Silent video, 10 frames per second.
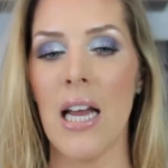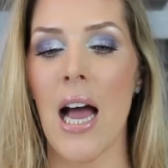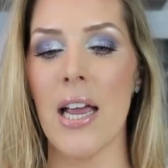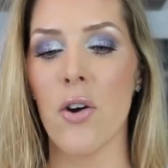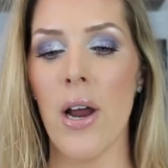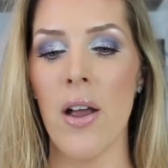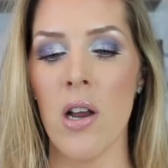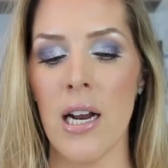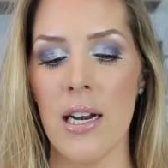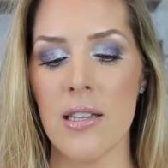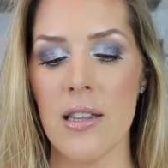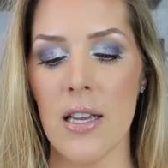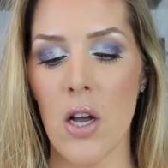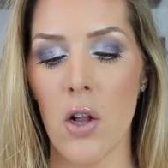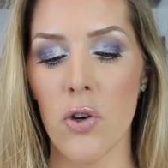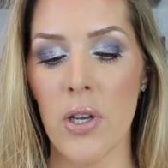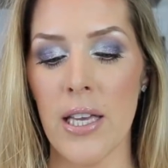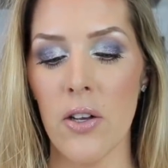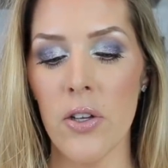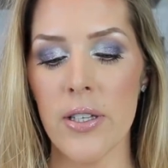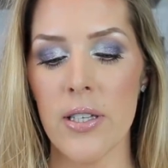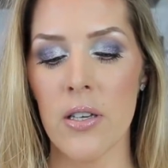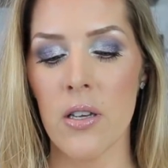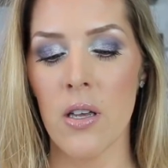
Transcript: an eye crayon and it's in the color Gilt.